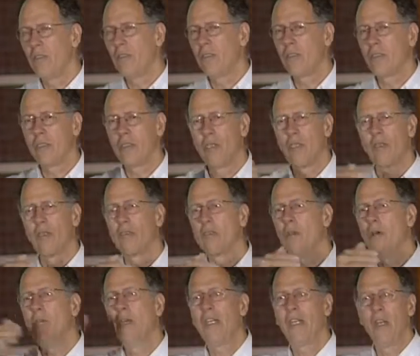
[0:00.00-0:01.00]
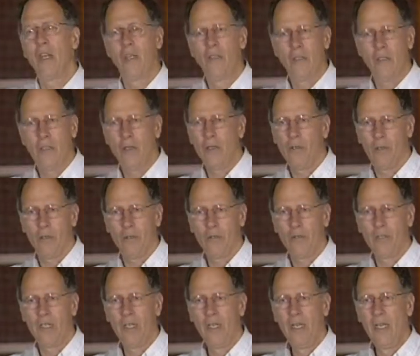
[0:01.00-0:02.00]
just there are so many
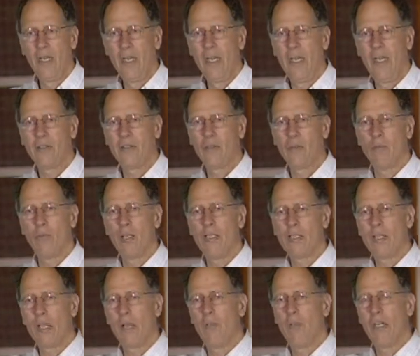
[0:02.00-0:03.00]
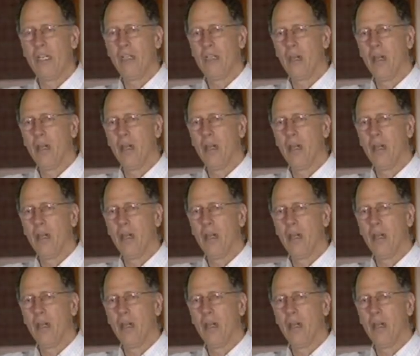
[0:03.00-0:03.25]
unknowns as to what's happening